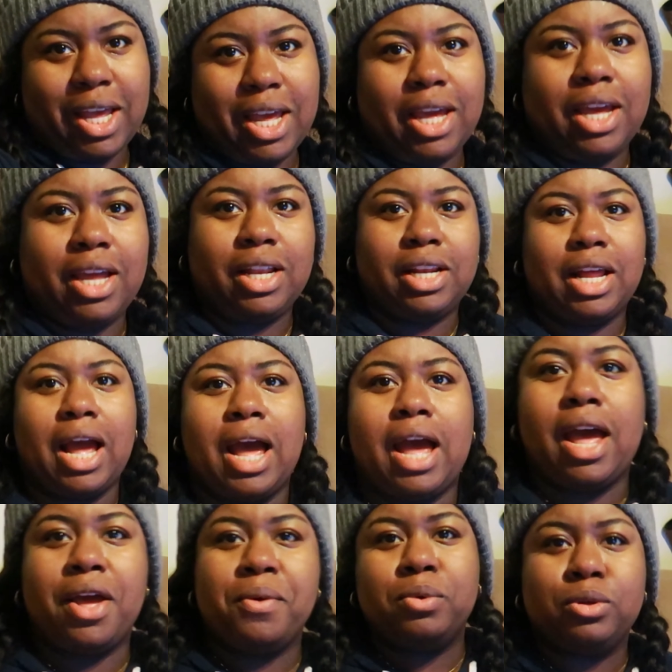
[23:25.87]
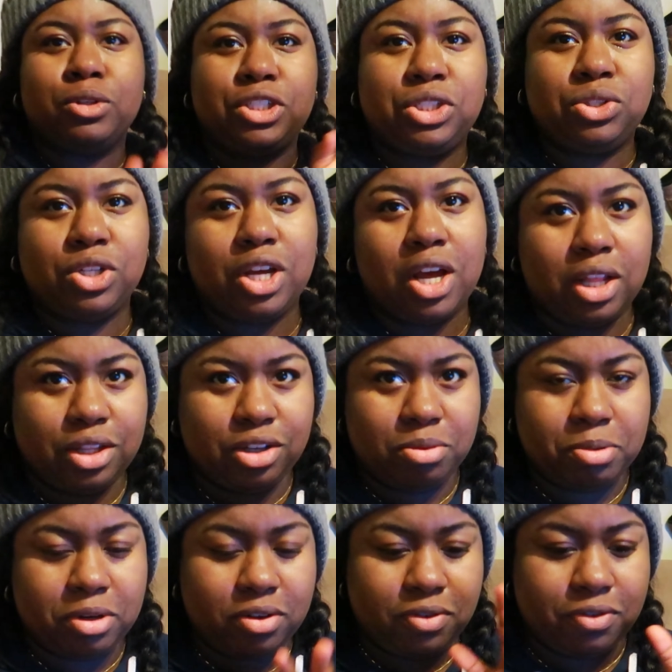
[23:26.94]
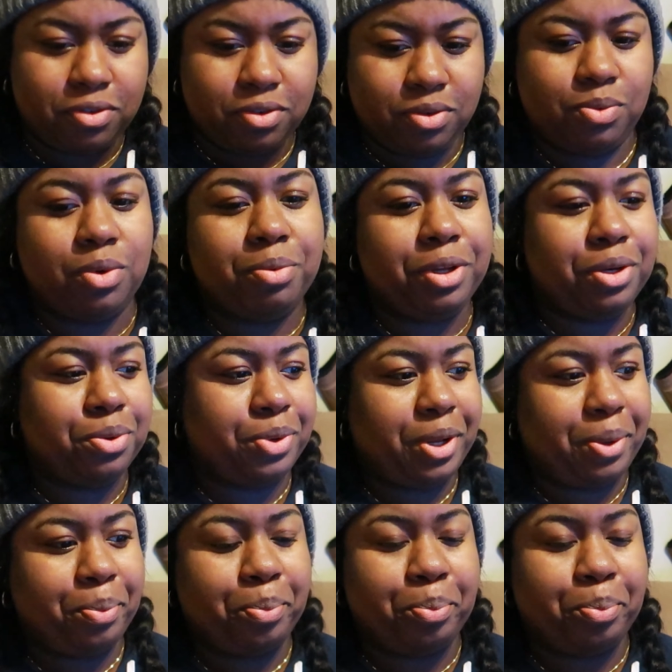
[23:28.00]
And I will show y'all a little bit of what we're doing.